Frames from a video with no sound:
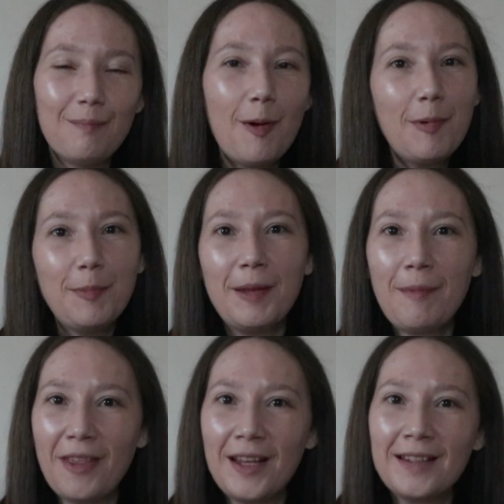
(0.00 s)
probably
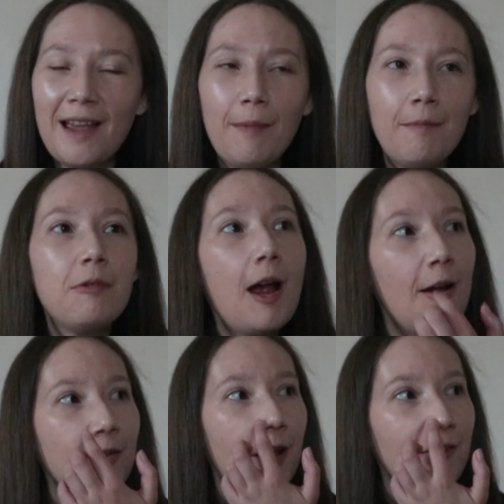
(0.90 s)
my things that I've been
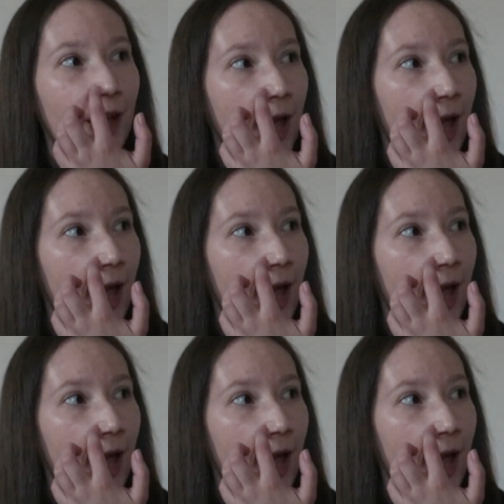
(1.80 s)
proud of.